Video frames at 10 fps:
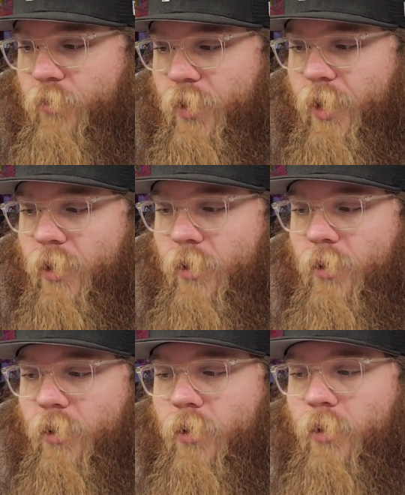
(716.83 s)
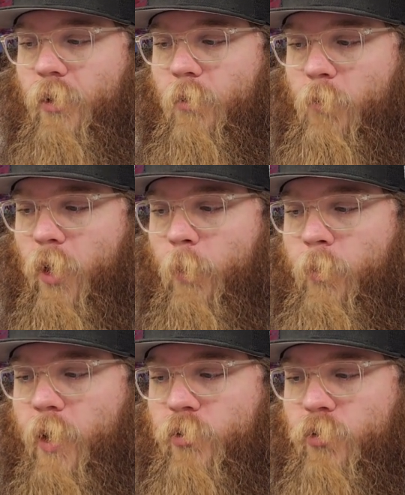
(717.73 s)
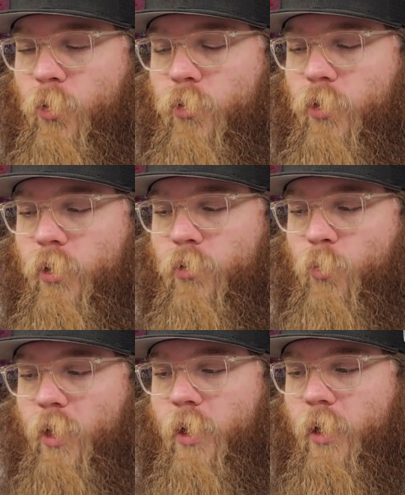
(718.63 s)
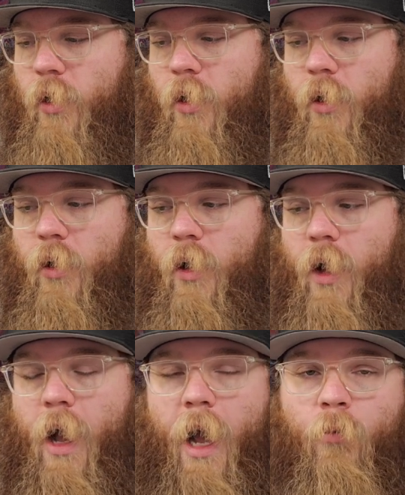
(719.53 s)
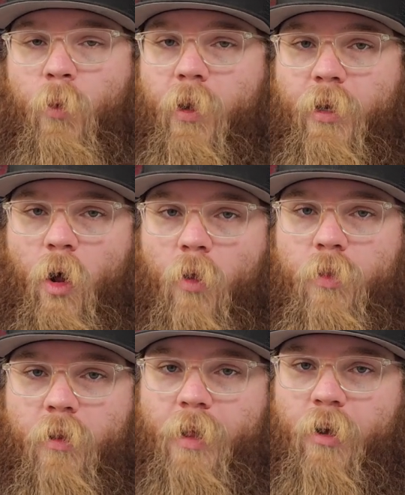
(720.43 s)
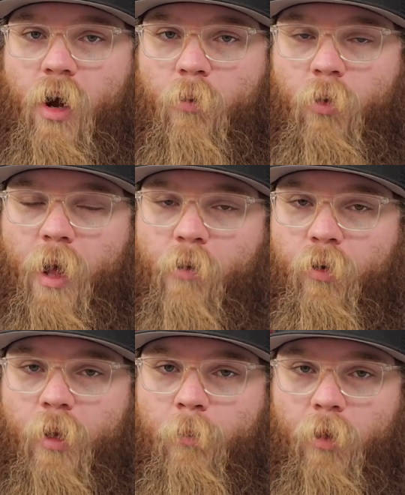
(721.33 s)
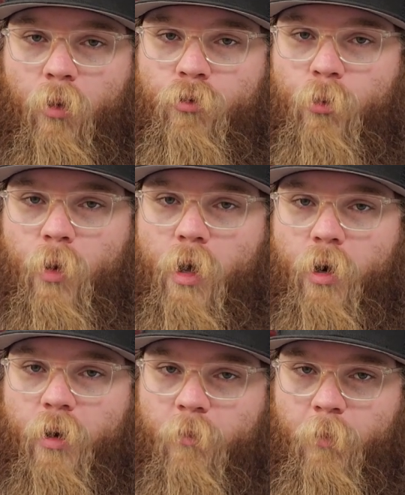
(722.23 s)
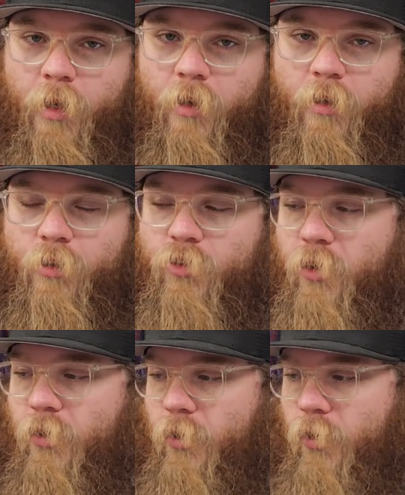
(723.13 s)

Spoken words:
V, market price $233. I really don't think that card will ever get below 200 in mint condition.